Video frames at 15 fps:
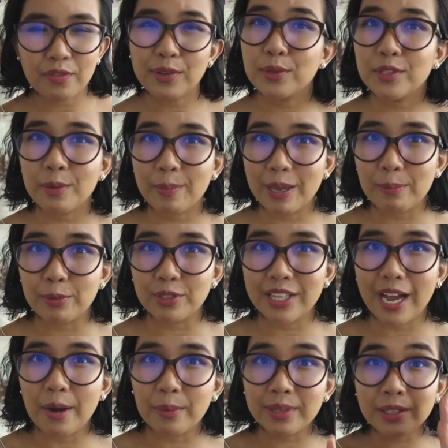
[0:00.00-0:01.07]
if I use a paper
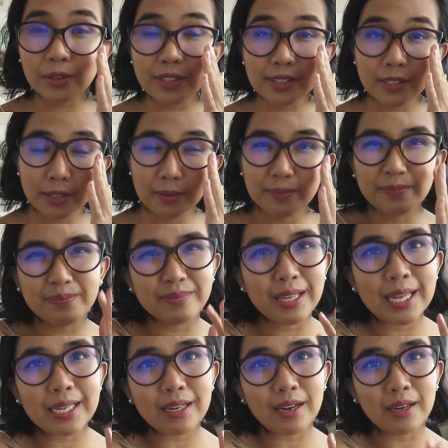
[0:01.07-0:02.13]
towel or some
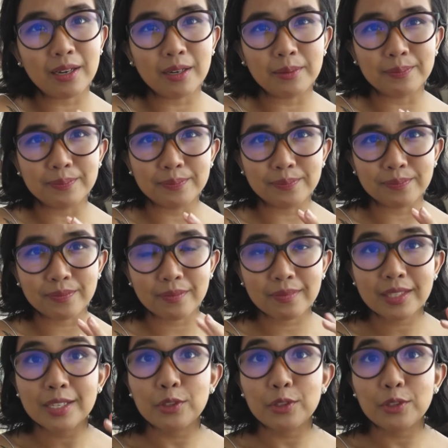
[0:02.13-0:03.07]
um,